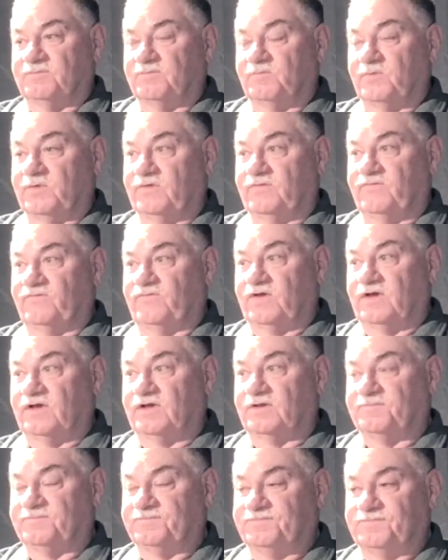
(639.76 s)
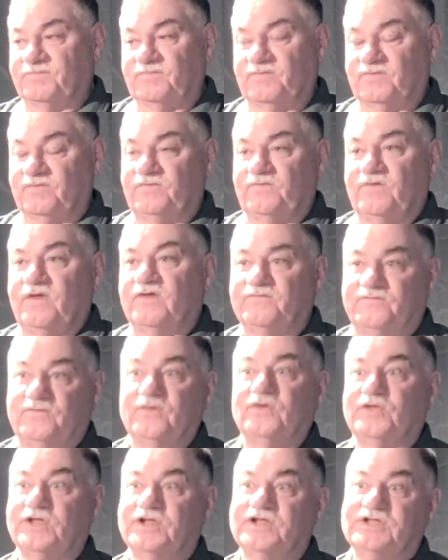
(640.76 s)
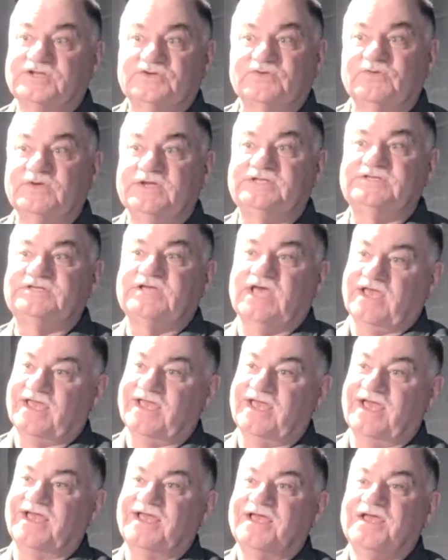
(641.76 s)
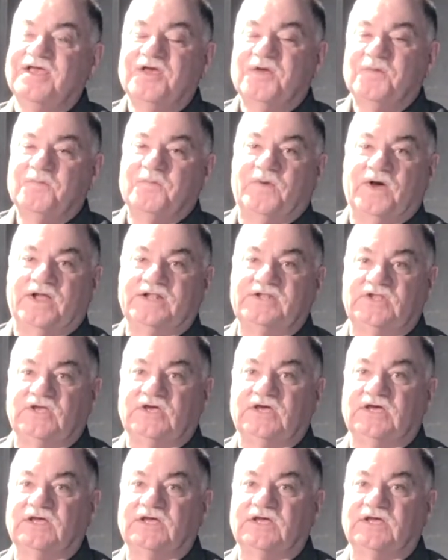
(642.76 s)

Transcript: We've filled in the streets, but